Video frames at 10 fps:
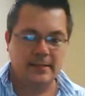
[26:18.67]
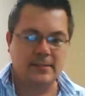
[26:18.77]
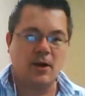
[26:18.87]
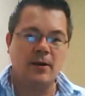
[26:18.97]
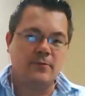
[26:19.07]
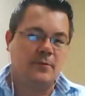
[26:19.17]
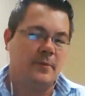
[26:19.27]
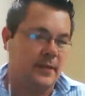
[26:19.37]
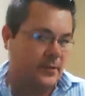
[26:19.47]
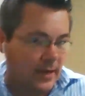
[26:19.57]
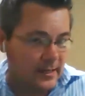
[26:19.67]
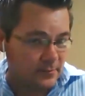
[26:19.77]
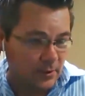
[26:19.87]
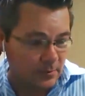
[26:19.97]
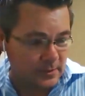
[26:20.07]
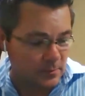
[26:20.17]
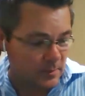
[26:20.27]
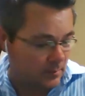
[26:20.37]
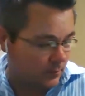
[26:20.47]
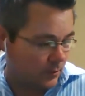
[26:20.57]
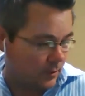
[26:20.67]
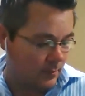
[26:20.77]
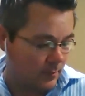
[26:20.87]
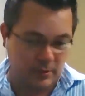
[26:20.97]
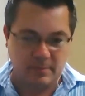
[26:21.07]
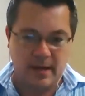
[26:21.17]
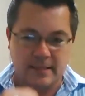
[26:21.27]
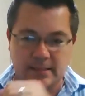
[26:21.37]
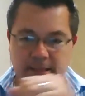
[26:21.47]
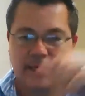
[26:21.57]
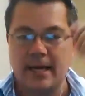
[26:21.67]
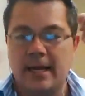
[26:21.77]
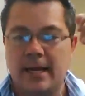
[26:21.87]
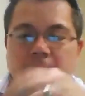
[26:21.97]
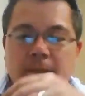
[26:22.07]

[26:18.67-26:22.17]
It's hard for me. You guys have heard me speak before. I'm a pretty passionate guy.